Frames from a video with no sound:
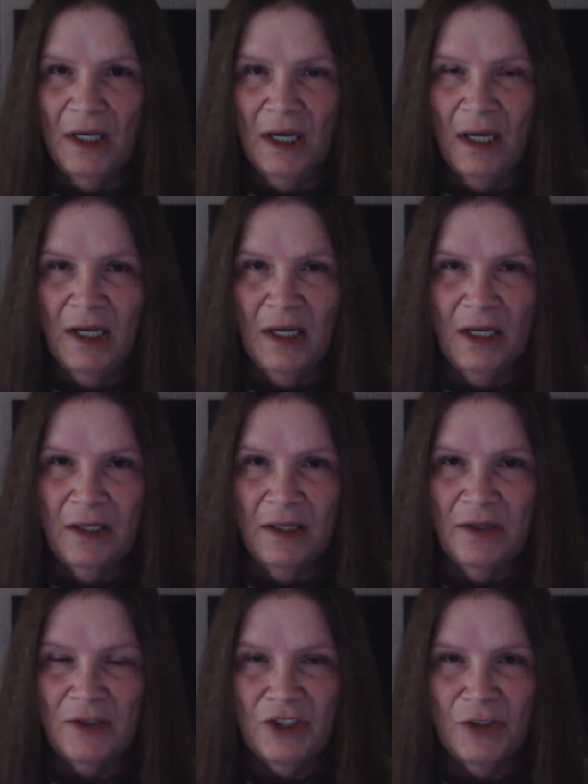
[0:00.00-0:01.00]

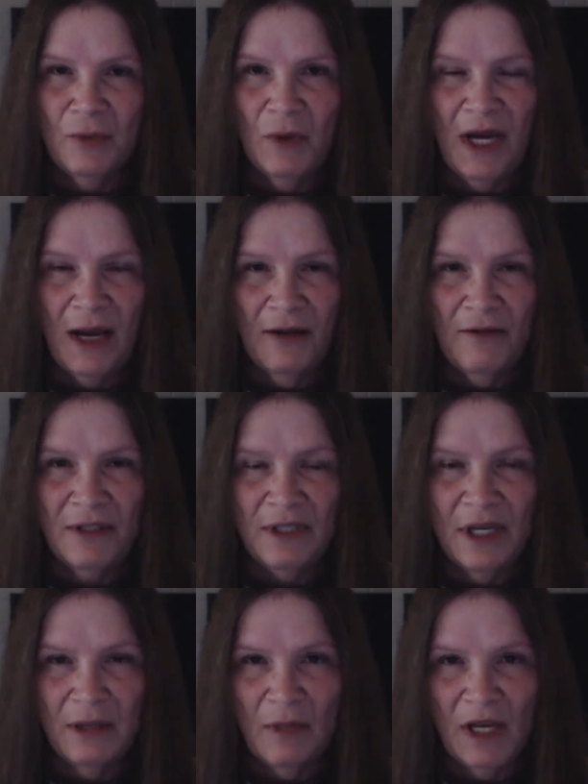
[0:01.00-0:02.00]
And she would have the
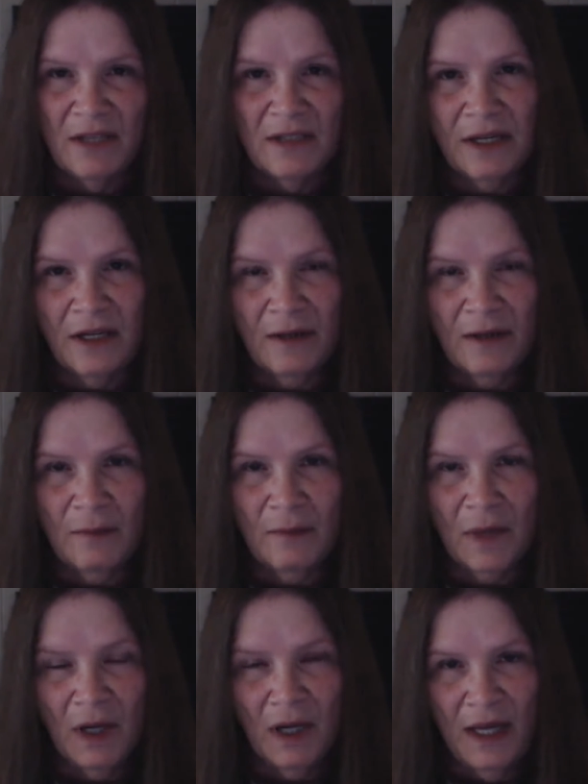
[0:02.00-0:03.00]
same last name I